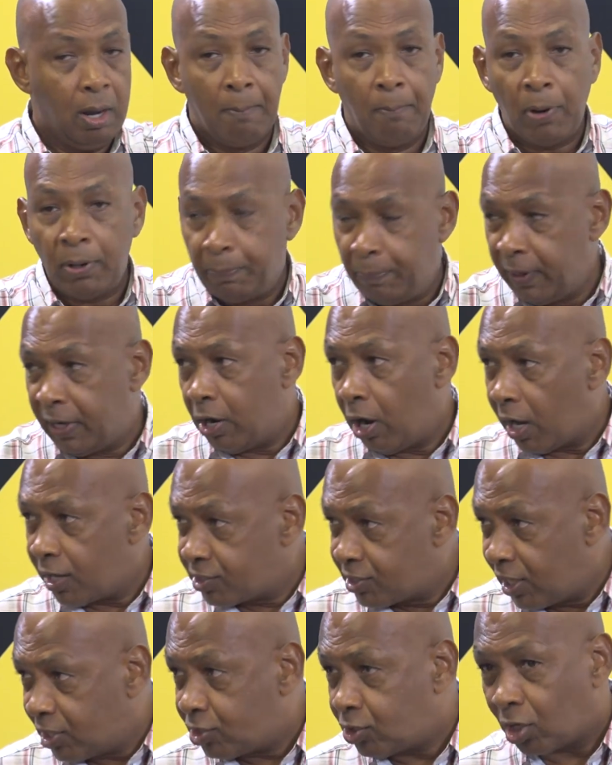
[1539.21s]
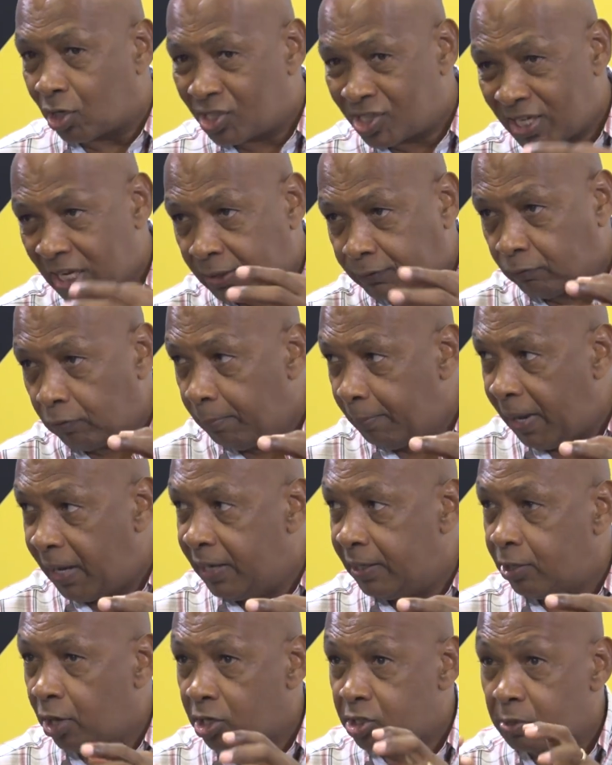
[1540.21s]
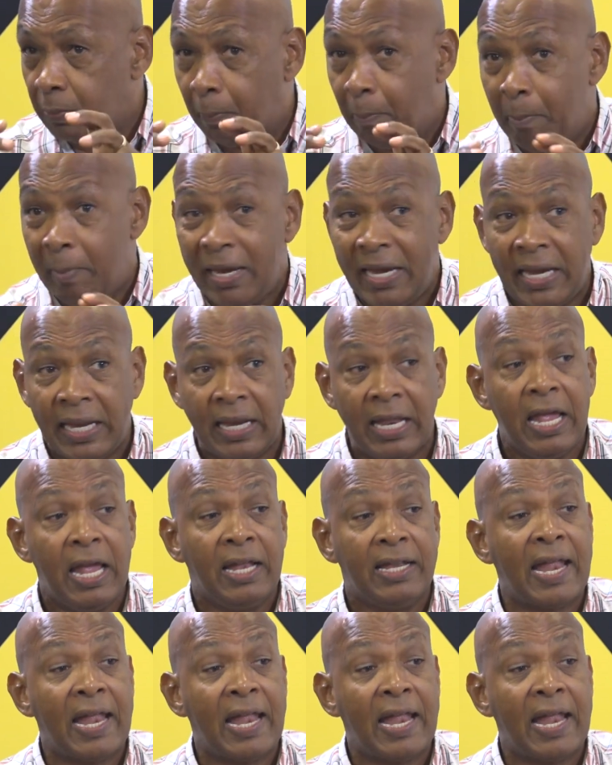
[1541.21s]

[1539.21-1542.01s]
But because they're successful men, it doesn't mean